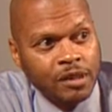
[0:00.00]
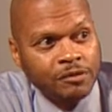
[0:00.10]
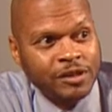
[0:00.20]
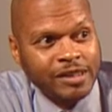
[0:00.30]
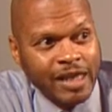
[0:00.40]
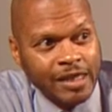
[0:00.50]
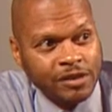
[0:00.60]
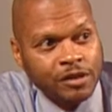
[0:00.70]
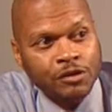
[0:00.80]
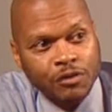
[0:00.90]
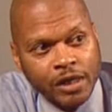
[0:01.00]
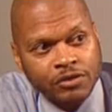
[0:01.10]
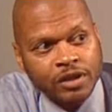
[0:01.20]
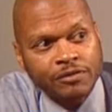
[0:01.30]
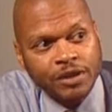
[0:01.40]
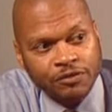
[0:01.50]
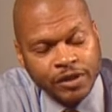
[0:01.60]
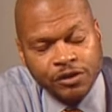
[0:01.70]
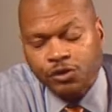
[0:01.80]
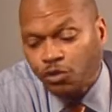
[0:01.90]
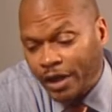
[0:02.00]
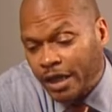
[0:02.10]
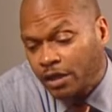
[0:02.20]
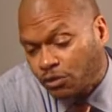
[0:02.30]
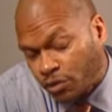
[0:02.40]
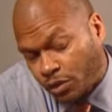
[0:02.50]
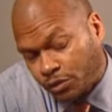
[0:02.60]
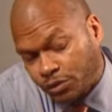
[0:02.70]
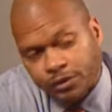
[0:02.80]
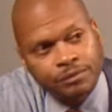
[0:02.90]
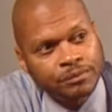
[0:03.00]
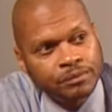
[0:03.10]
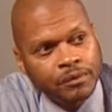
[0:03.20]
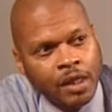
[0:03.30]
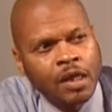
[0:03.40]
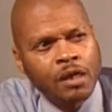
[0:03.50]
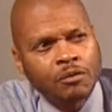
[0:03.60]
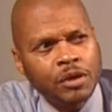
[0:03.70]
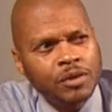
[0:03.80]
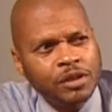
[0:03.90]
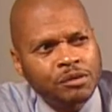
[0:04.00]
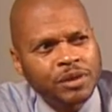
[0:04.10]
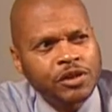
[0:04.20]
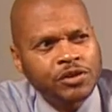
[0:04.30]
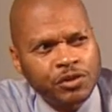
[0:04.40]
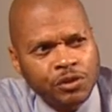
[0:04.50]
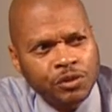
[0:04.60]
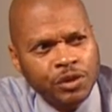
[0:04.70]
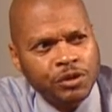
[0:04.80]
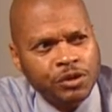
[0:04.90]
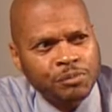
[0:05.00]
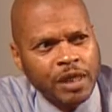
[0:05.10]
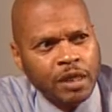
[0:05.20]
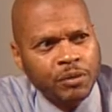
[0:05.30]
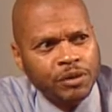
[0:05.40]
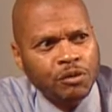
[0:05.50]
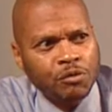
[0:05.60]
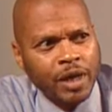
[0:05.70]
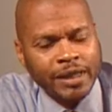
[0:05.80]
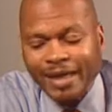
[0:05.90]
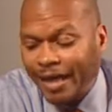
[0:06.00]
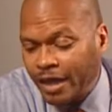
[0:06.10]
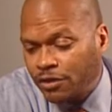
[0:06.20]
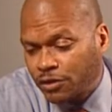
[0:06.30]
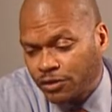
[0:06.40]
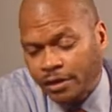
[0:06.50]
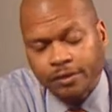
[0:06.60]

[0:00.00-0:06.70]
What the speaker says: of State's Directorate of Defense Trade Controls. We want to be sure you're speaking with the right agency.